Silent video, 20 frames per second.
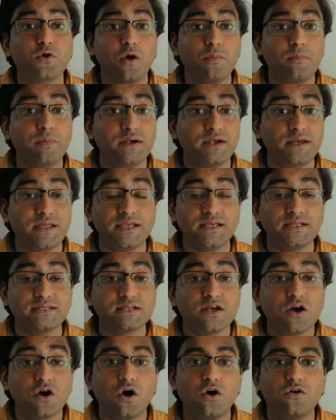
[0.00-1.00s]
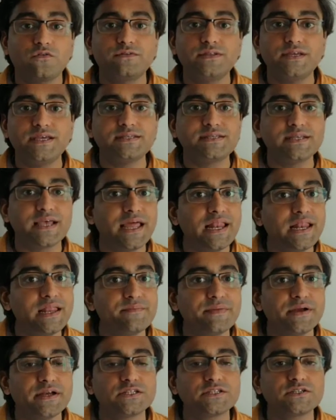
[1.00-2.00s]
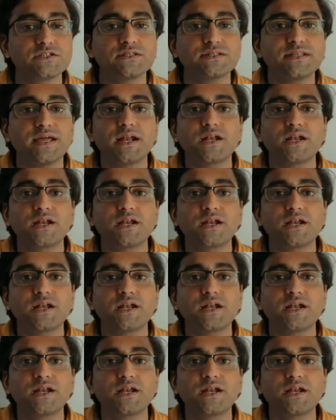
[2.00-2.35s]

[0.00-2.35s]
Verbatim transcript: properties of these elements